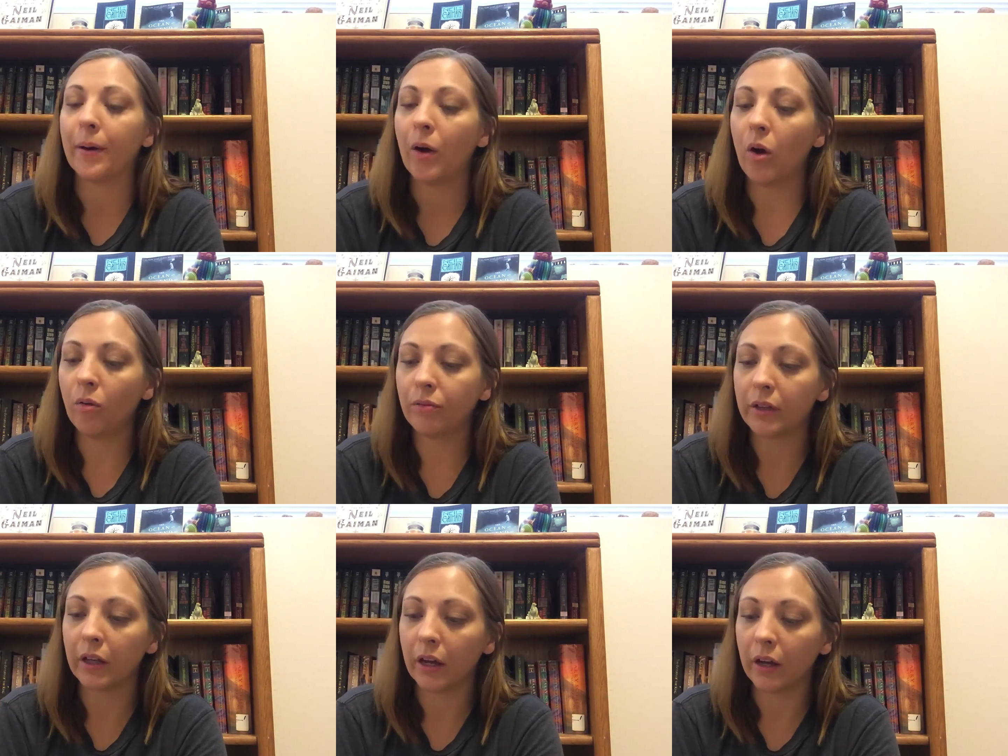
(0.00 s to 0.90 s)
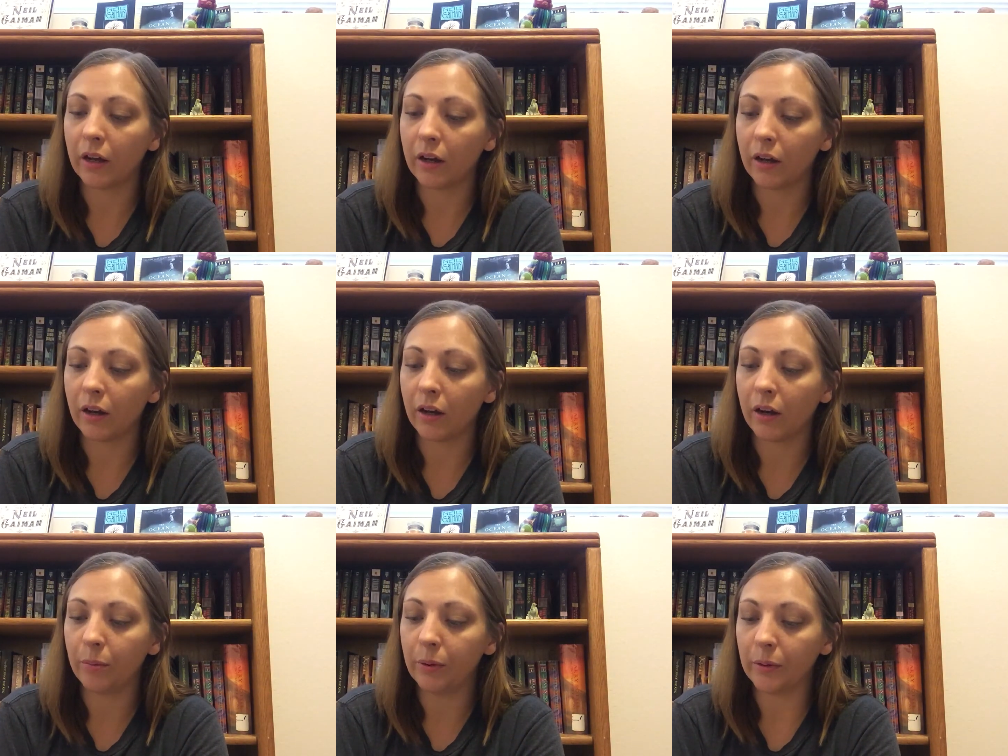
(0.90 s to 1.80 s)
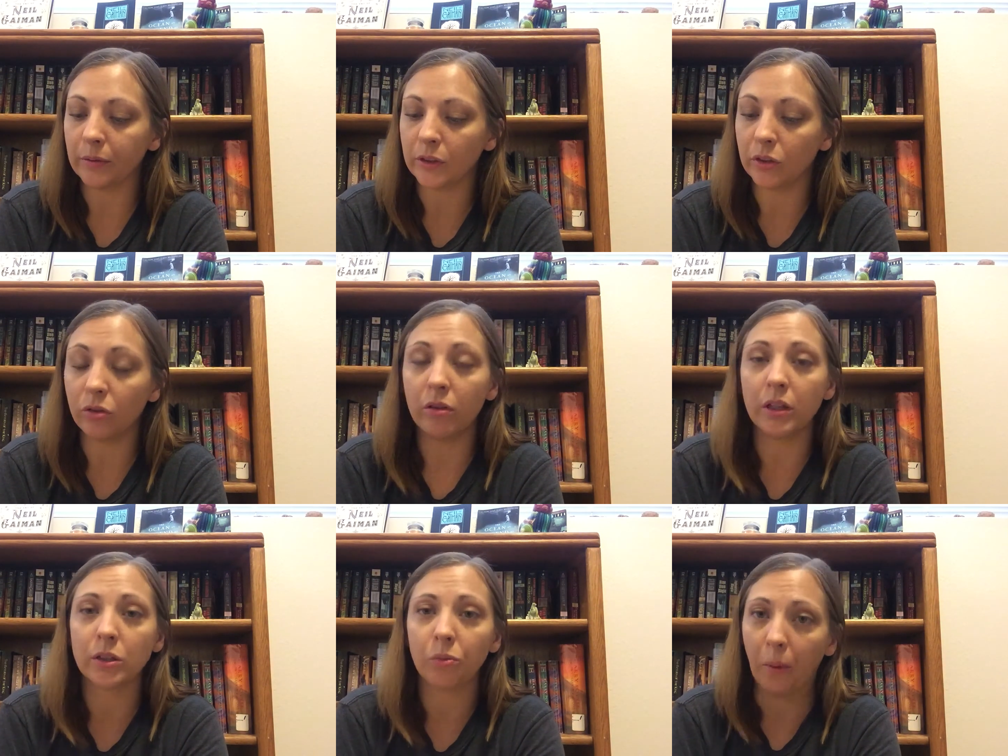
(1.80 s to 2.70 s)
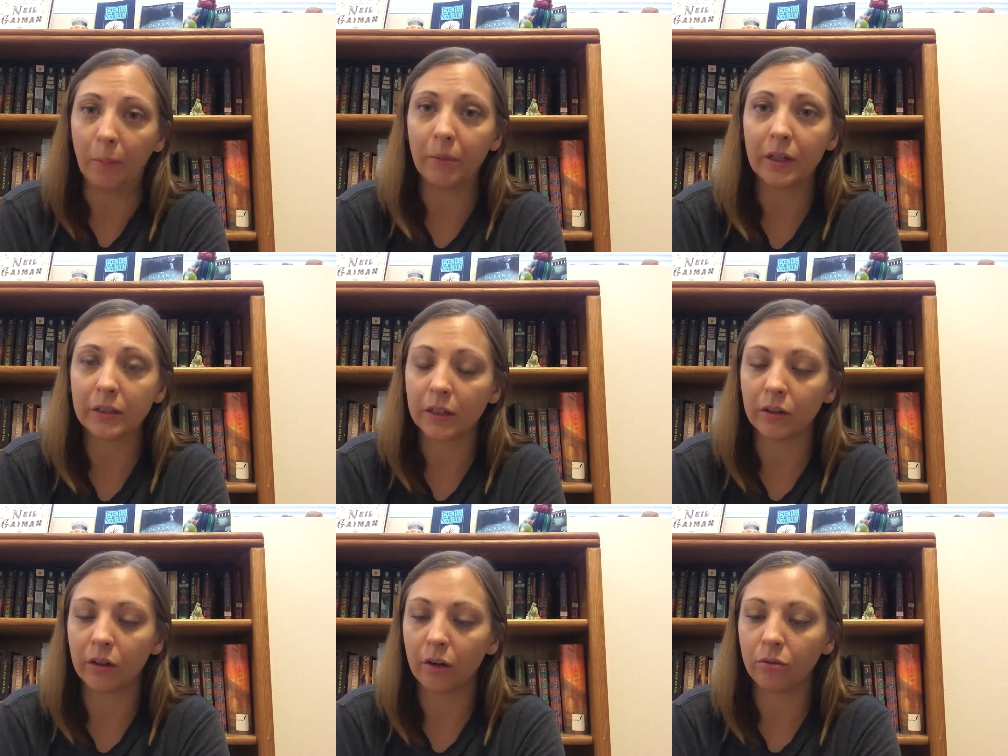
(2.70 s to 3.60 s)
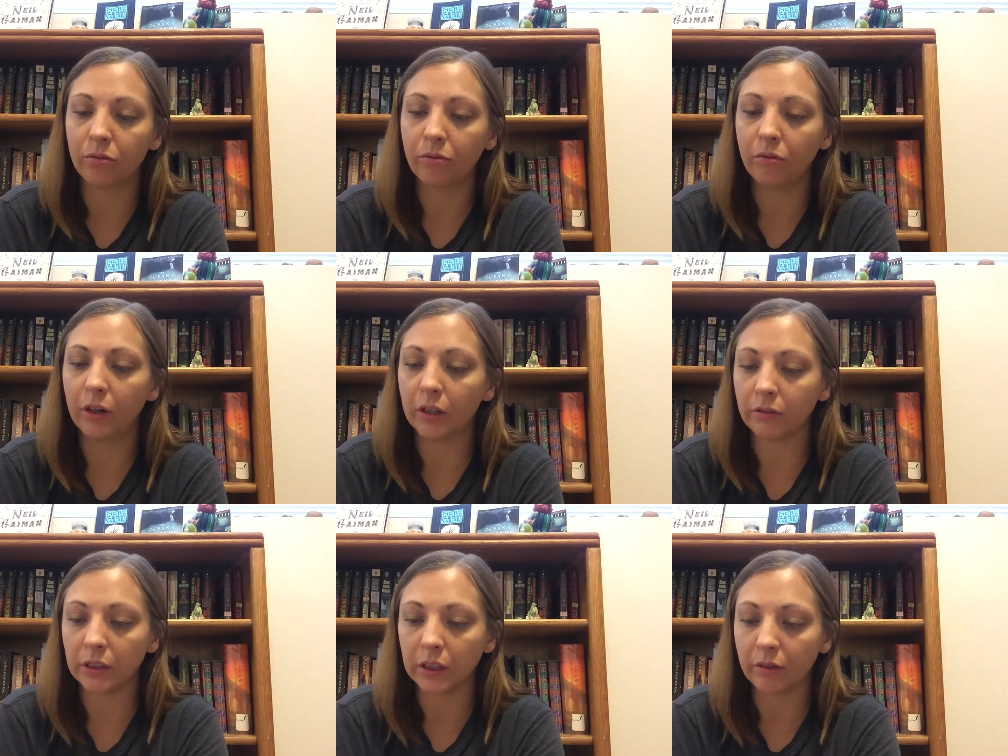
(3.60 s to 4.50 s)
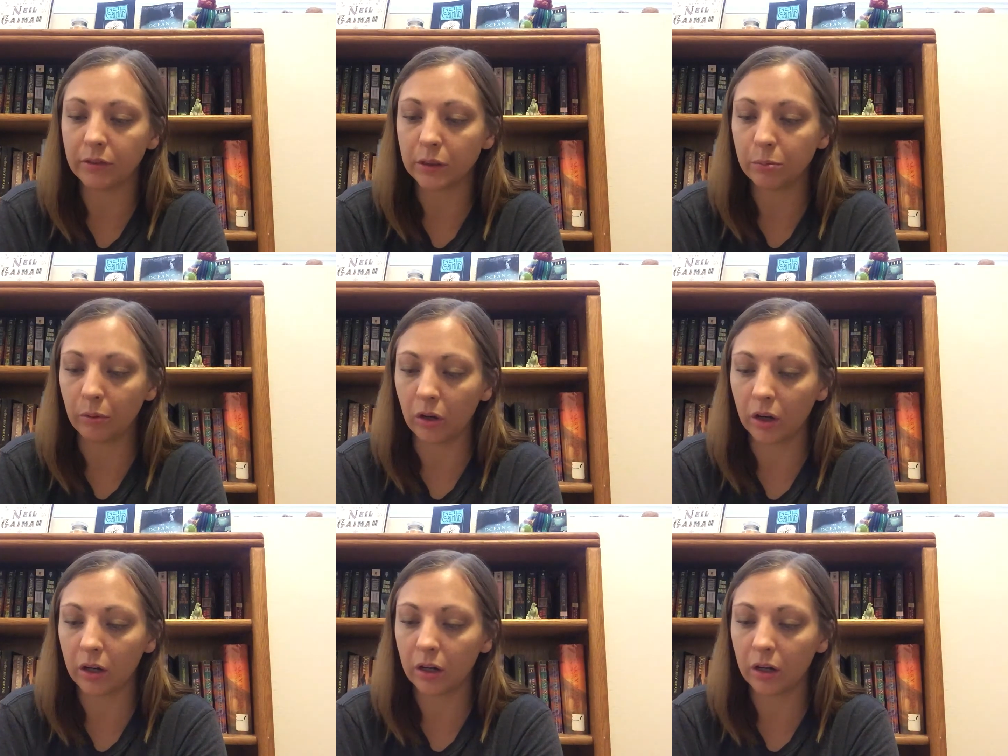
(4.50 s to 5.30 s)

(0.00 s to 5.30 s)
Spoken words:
Hopefully I'll be able to do this one because I really, really love this book.